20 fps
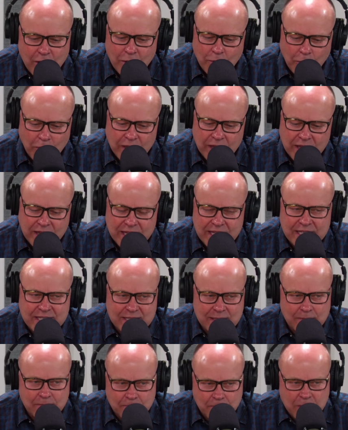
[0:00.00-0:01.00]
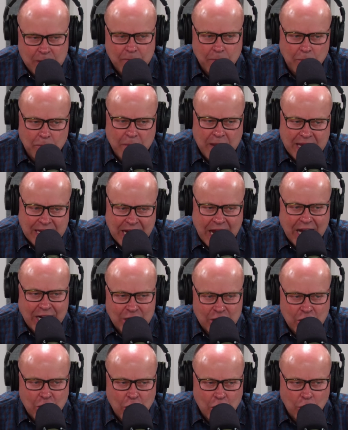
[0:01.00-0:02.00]
One of the things that people may not
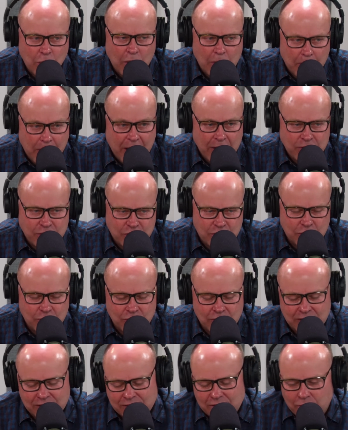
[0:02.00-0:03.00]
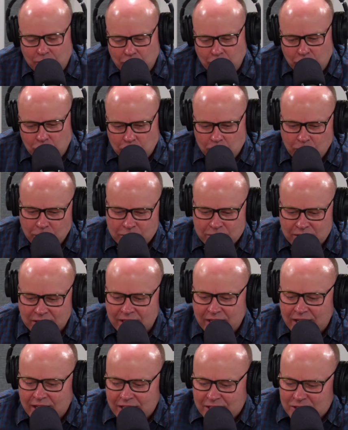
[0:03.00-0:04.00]
know about you that don't know you
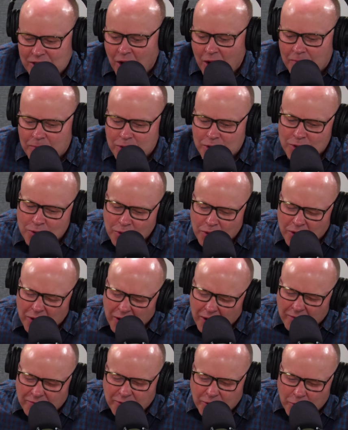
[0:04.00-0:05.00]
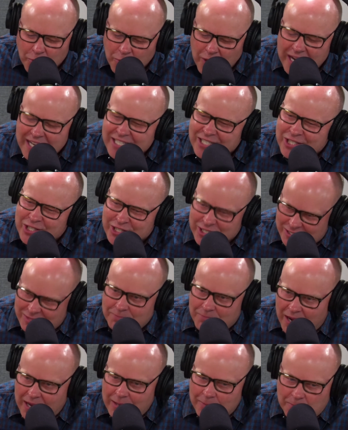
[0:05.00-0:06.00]
personally, Tom, you're a voracious,
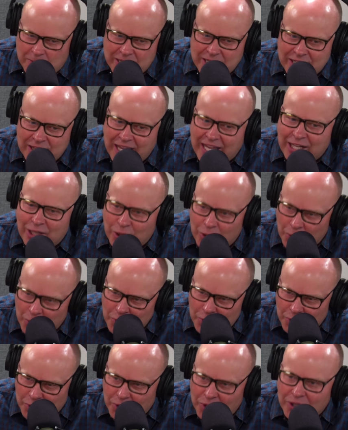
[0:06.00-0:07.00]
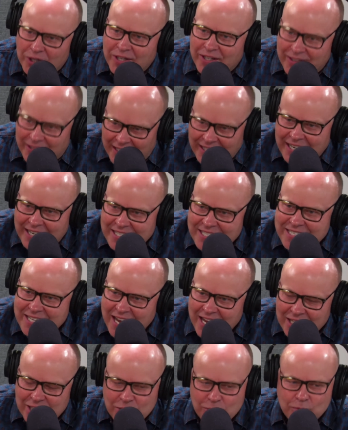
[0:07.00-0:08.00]
in my opinion, learner. Like I
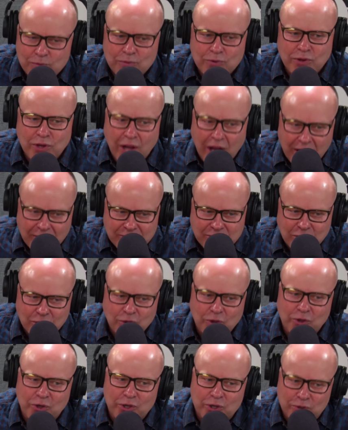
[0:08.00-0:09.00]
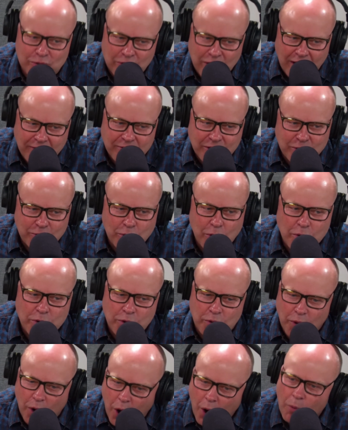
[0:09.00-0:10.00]
said, you love to learn. You love to grow.
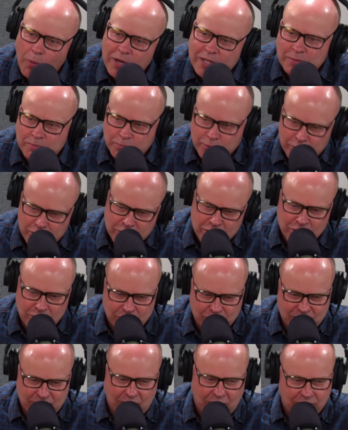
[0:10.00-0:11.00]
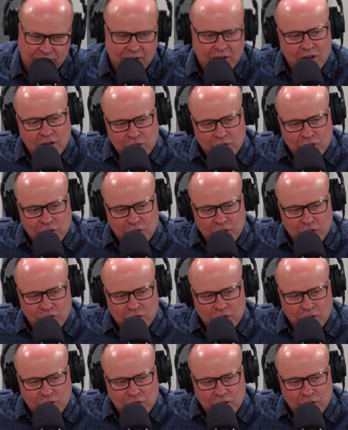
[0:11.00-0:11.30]
You're always pushing yourself.